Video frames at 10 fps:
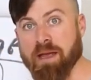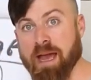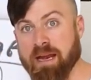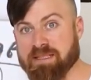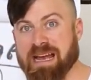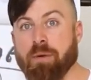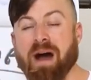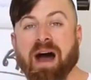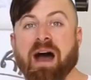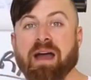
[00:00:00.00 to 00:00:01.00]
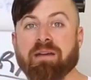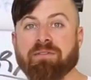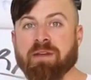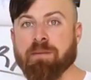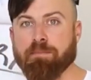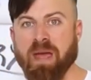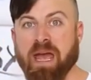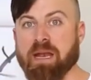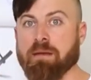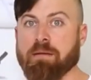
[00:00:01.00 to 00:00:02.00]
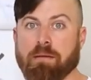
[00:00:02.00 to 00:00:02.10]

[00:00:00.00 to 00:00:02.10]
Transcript: And it's how I've been